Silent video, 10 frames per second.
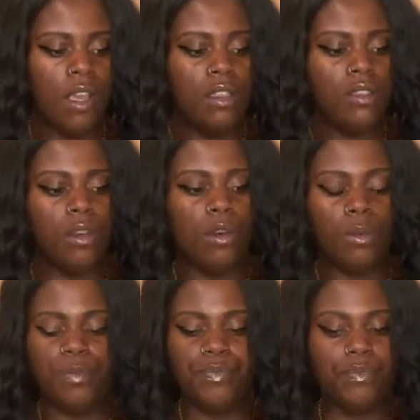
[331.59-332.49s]
So
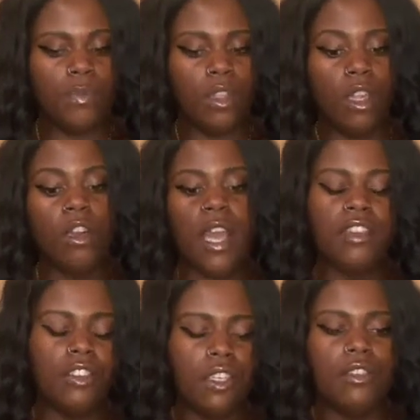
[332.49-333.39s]

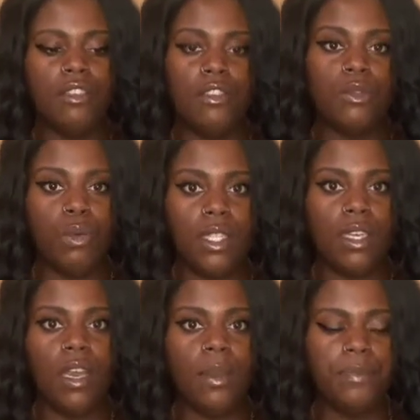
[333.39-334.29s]
there's this one
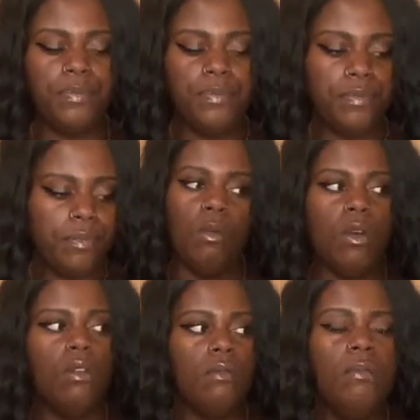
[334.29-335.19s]
time,
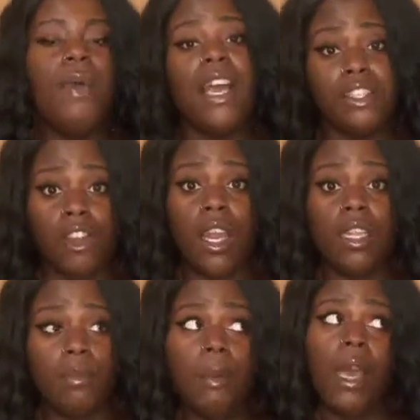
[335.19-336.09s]
well, let
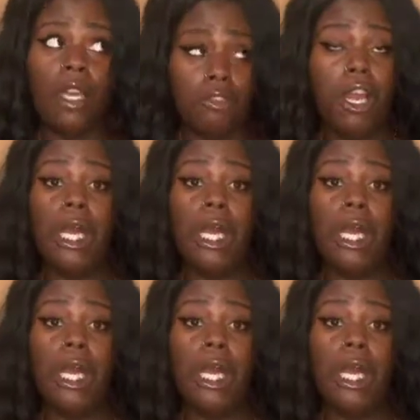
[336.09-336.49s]
me backtrack a